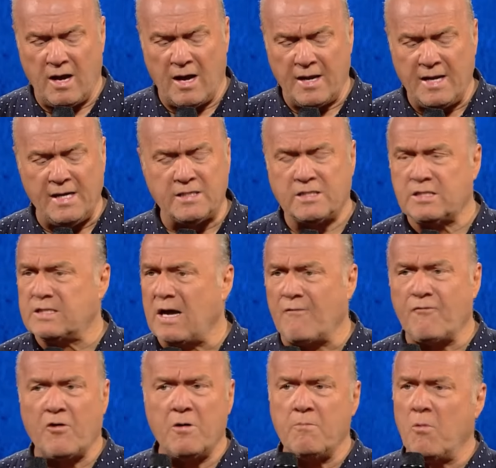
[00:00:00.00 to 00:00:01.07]
He
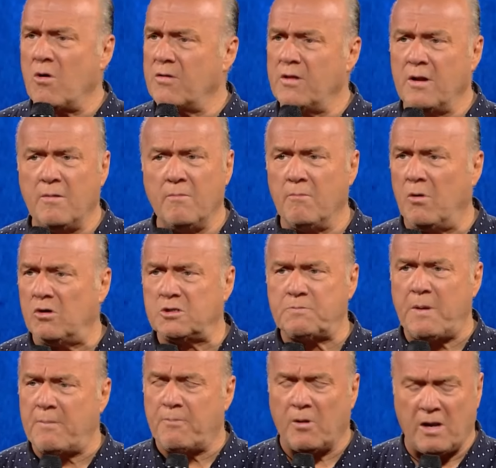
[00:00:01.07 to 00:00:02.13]
suffered more than most
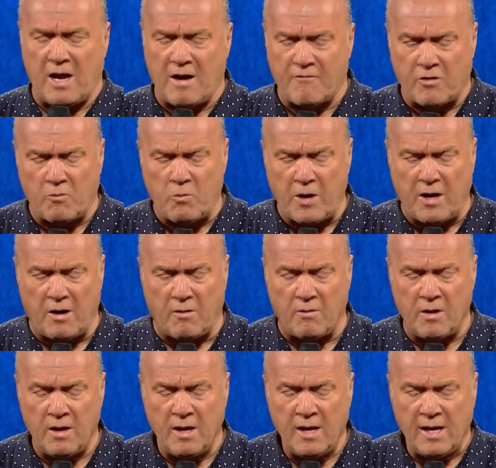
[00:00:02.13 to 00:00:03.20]
people ever will.
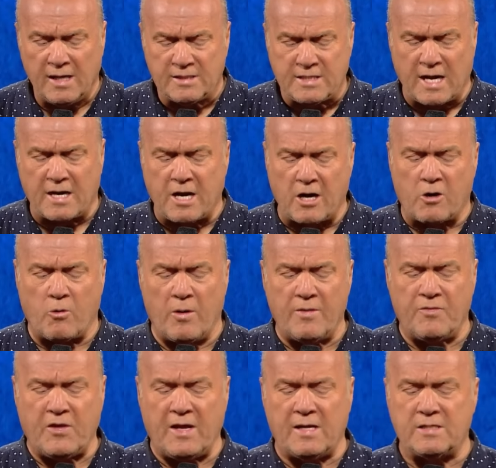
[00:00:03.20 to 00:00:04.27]
In 2
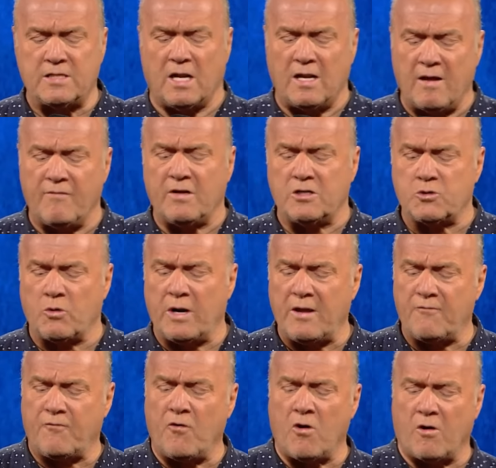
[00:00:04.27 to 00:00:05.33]
Corinthians
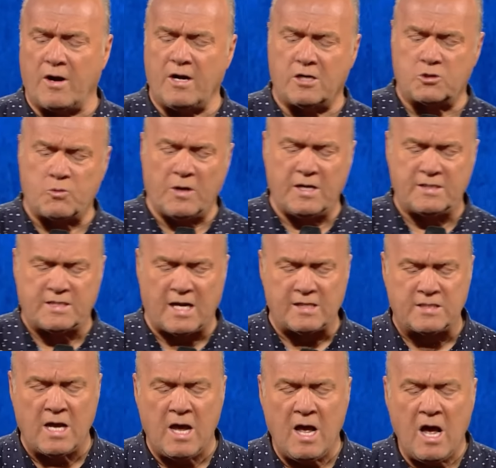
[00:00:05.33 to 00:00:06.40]
11:24, here's what he
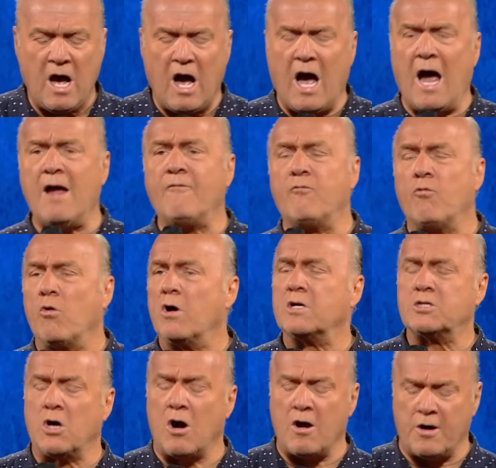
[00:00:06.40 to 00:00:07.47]
says. I've
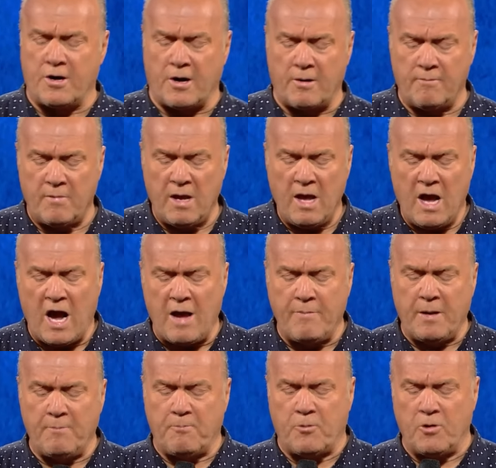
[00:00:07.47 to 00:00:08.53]
worked harder. I've
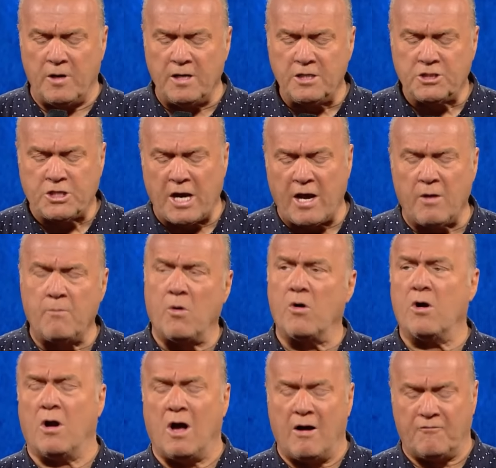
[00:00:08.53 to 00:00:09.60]
been put in jail
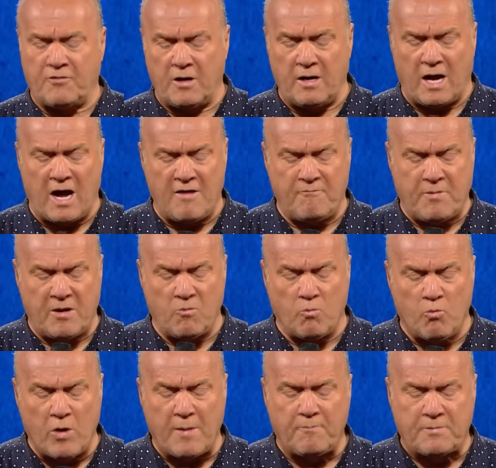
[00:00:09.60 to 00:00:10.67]
more often. I've
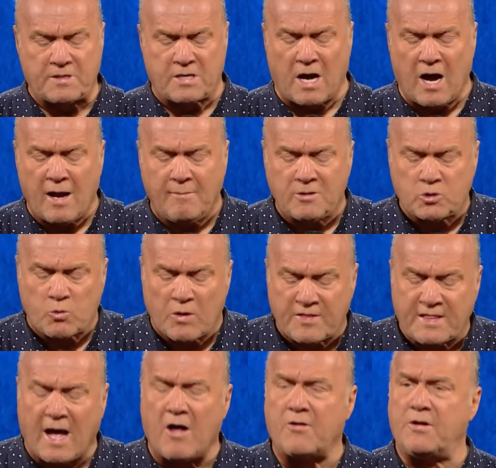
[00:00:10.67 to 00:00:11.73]
been whipped times
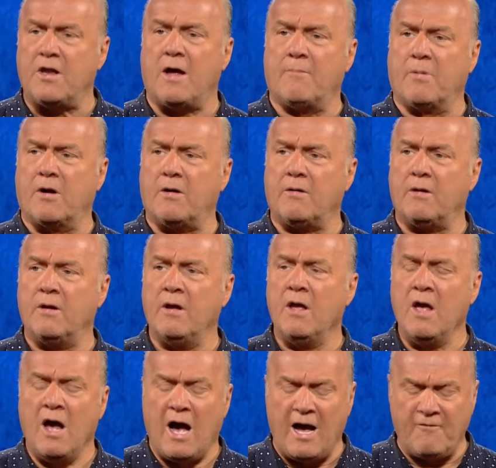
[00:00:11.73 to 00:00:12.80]
without number.
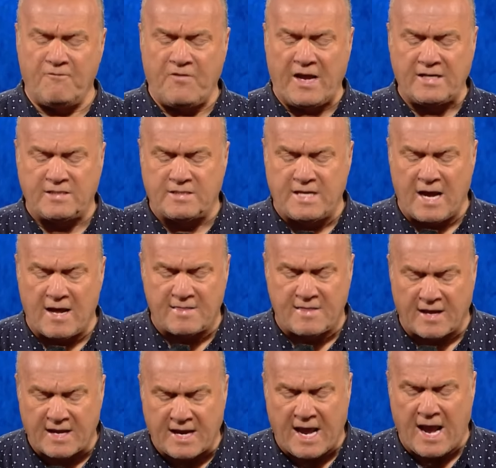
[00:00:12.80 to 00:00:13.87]
I've faced death
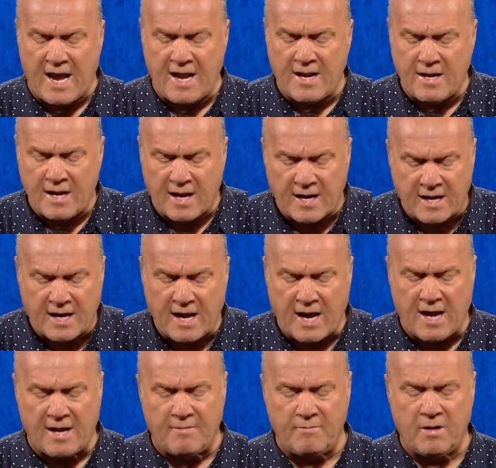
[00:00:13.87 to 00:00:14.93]
again and
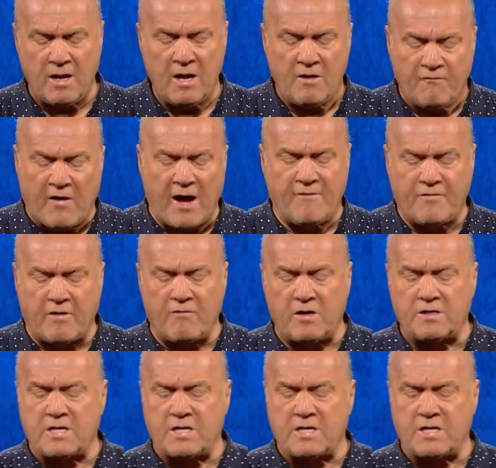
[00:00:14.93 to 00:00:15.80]
again. 5 different